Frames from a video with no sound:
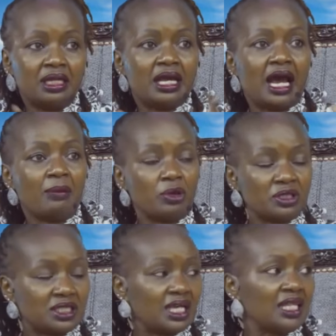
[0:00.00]
I'm
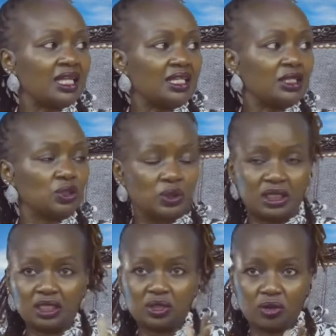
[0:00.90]
not saying that they should
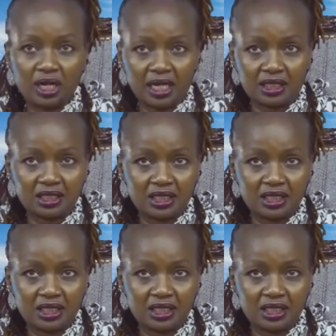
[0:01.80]
disconnect.